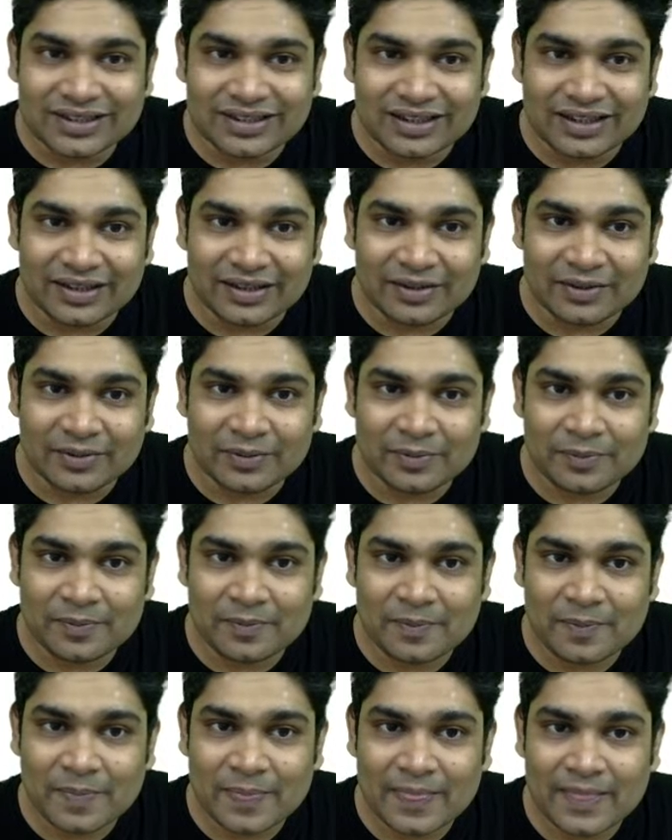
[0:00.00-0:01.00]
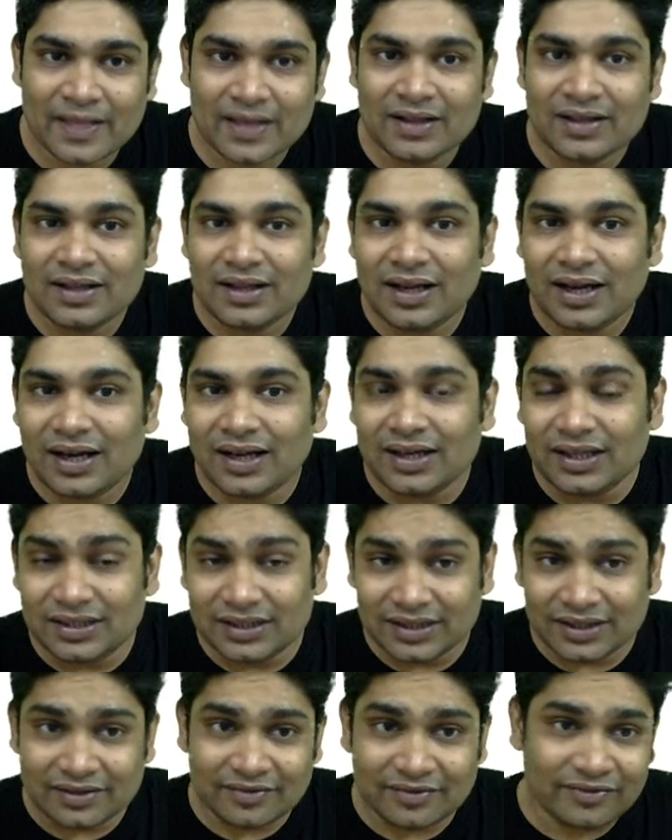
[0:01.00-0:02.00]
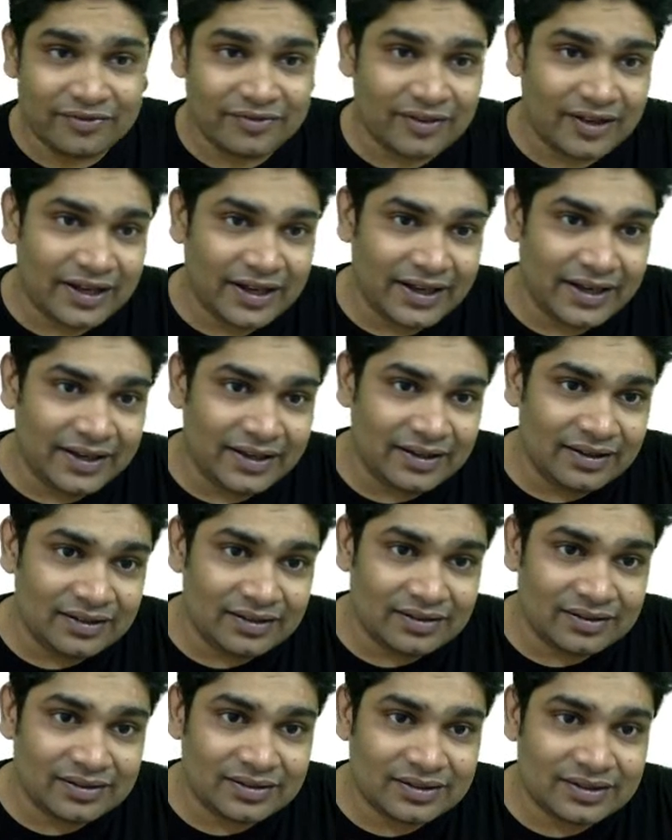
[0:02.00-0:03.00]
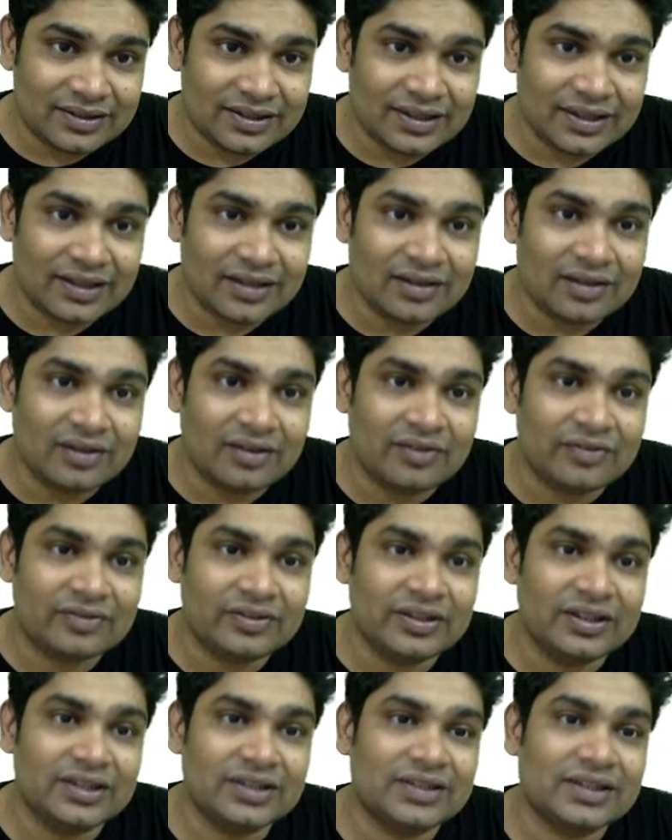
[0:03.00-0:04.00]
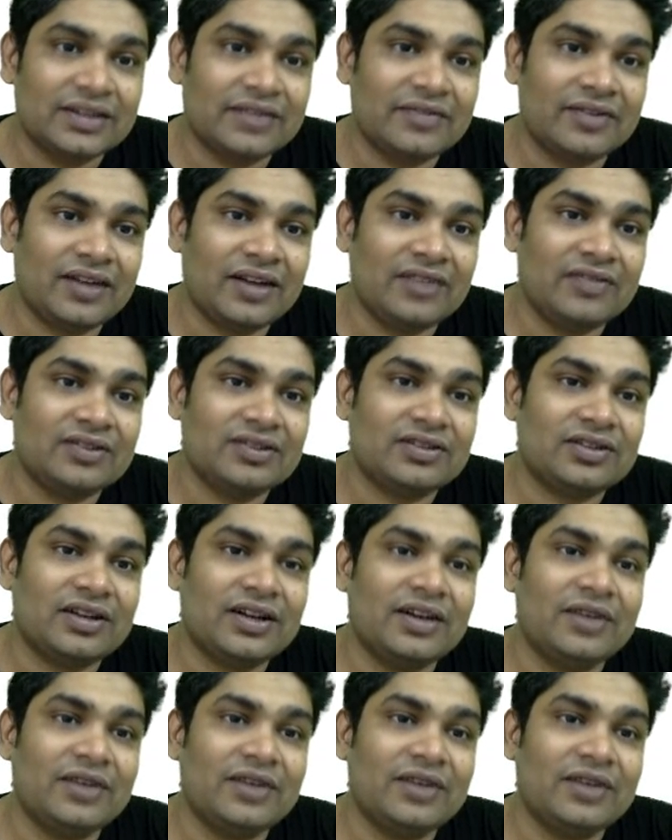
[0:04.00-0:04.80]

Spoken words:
line. Another, fine, think of this. If I was trying